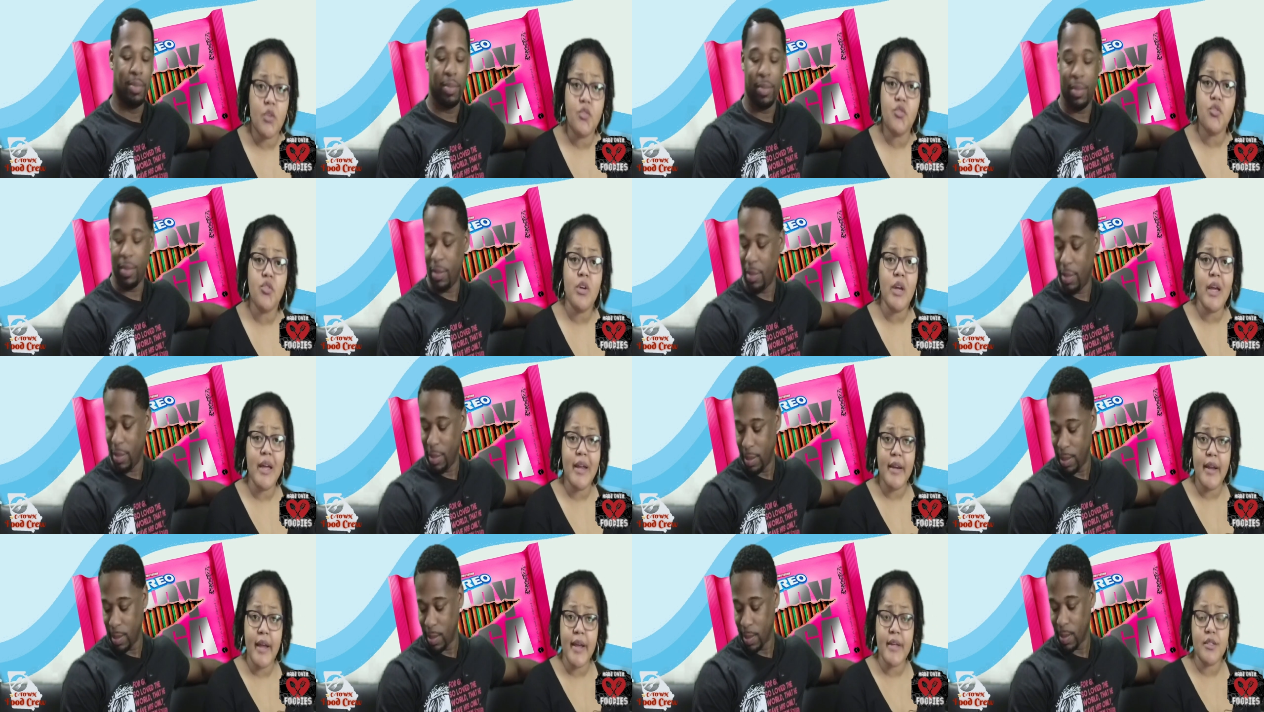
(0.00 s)
Speaker 1: So it
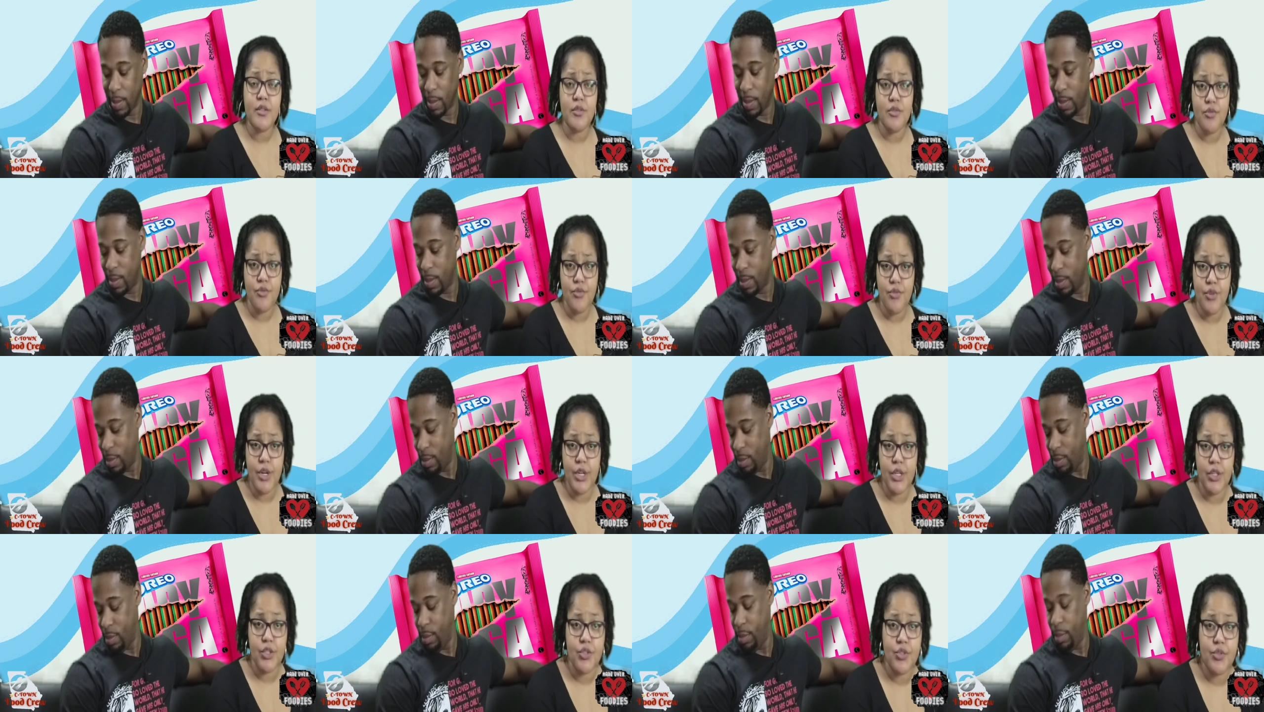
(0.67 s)
had a nice little
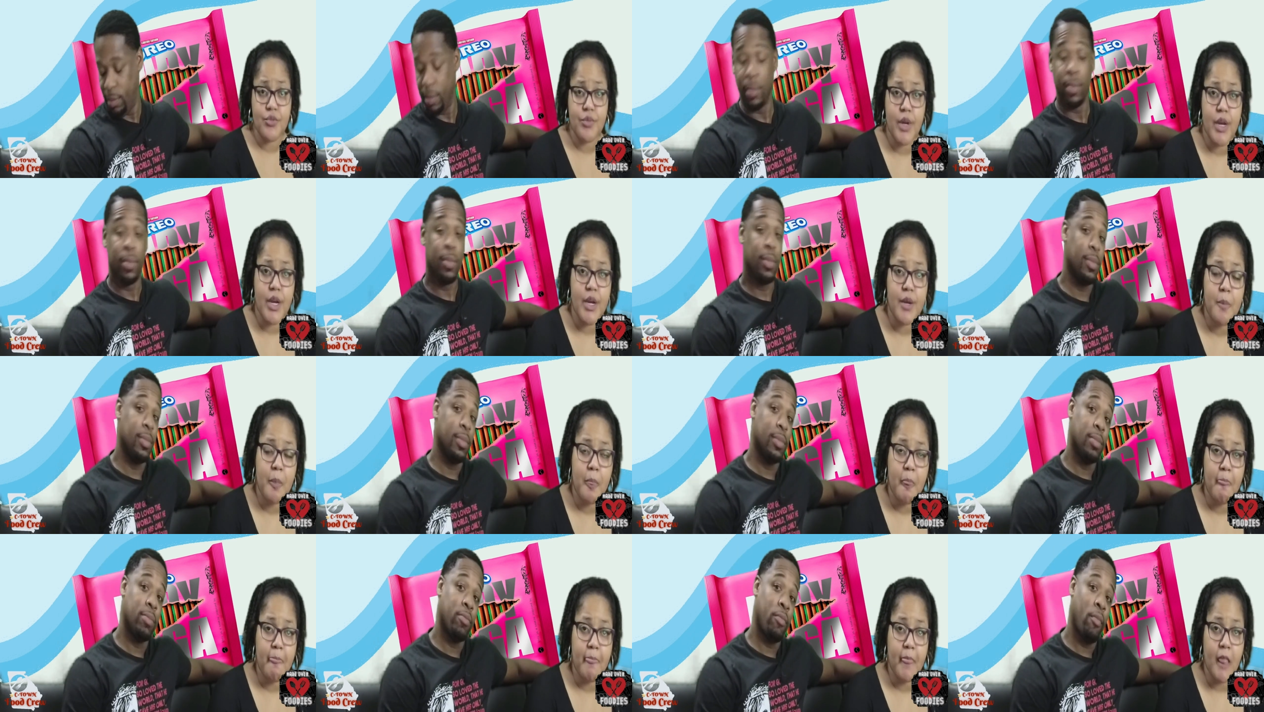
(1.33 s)
crunch, right?
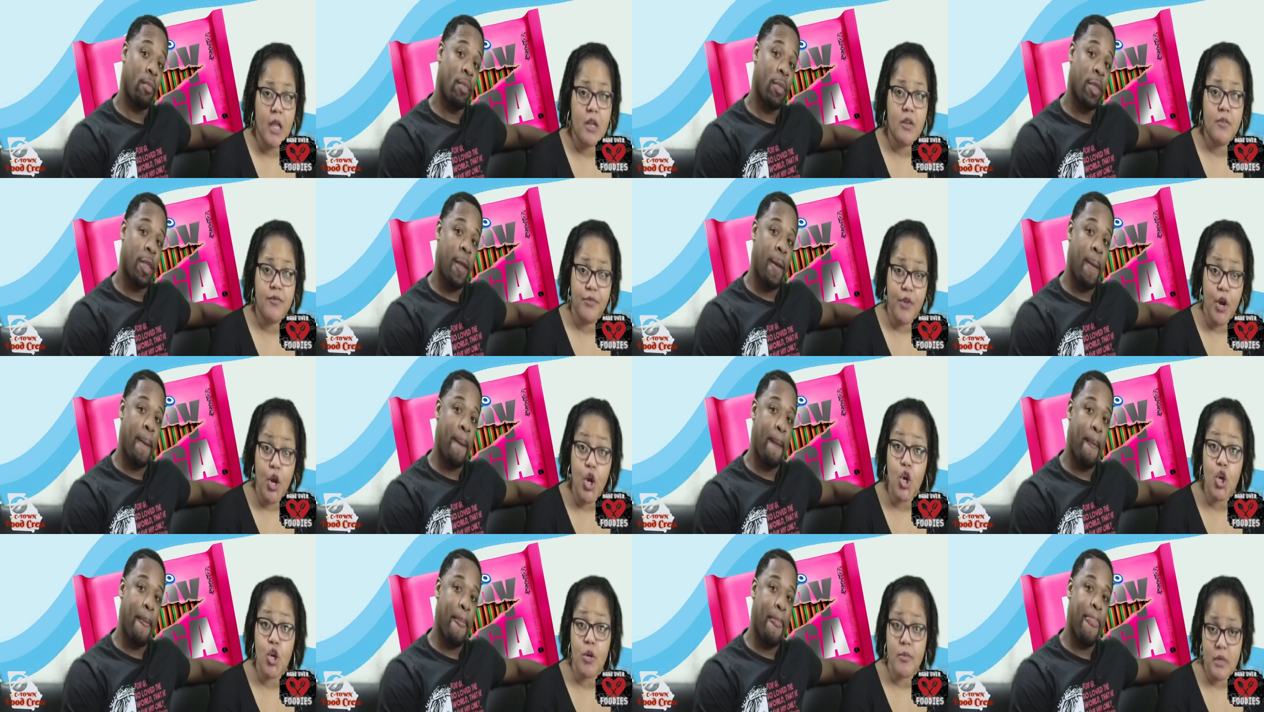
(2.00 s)
A
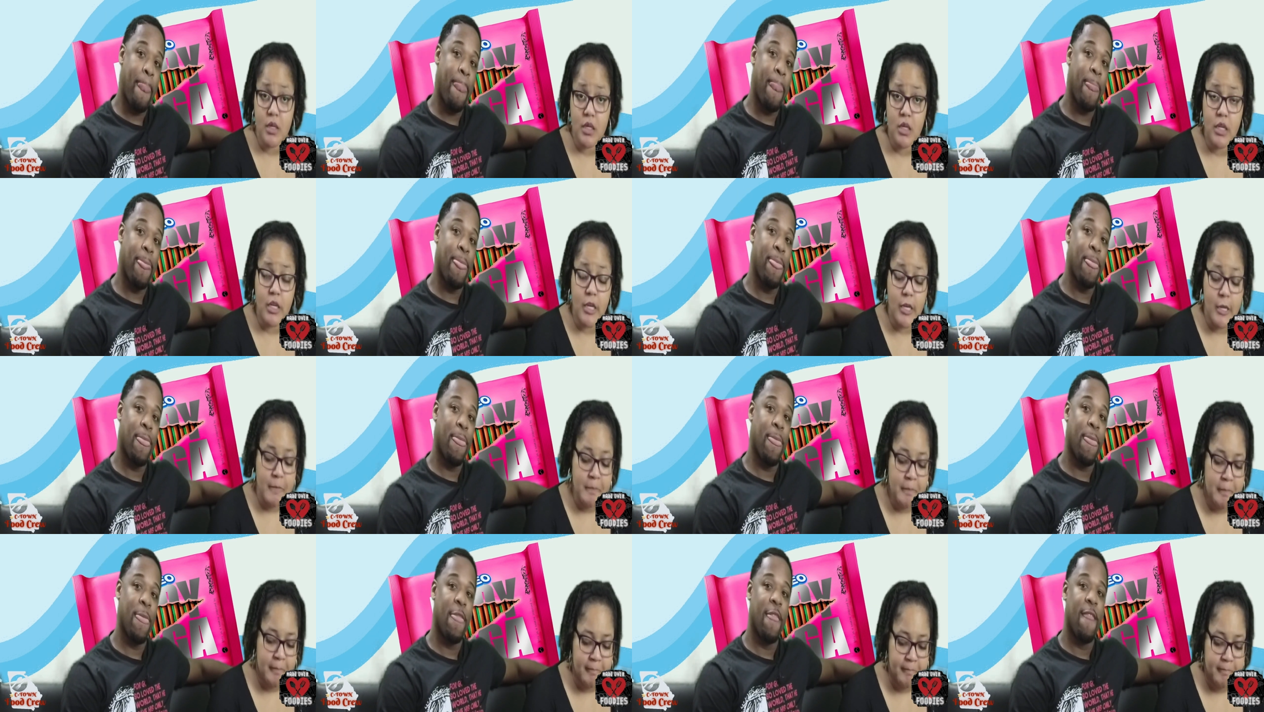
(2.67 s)
firm cookie.